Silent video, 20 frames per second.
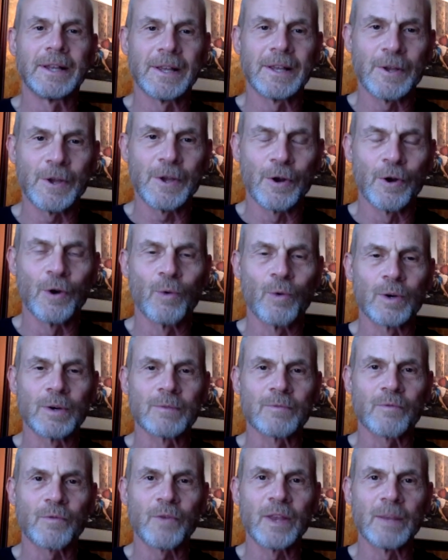we're
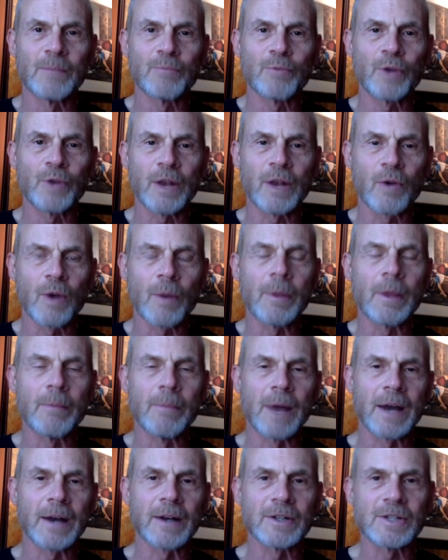feeling pretty crummy
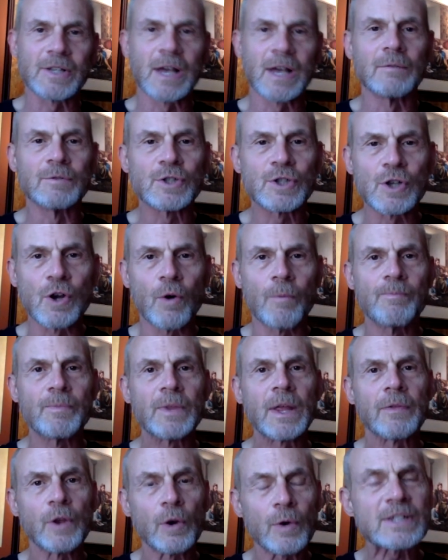about ourselves. So
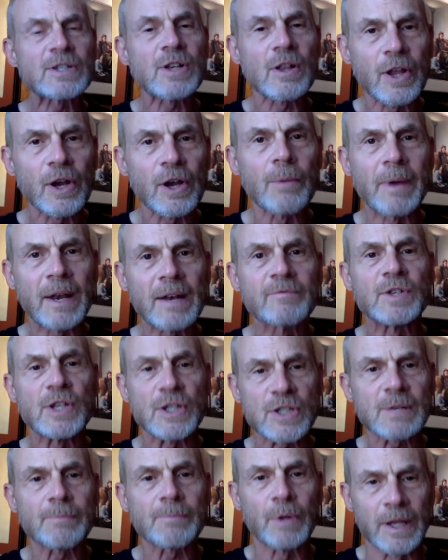there is a little bit of
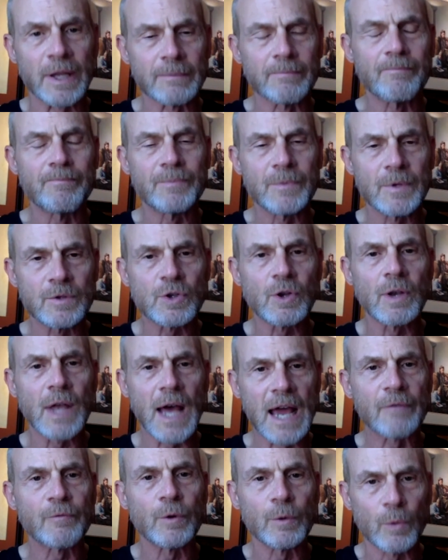discipline to
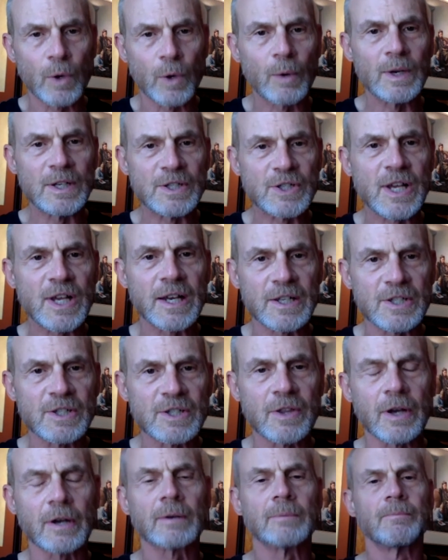life when we reset,
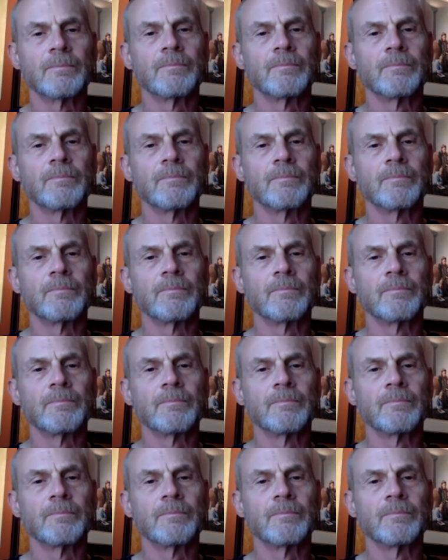isn't there?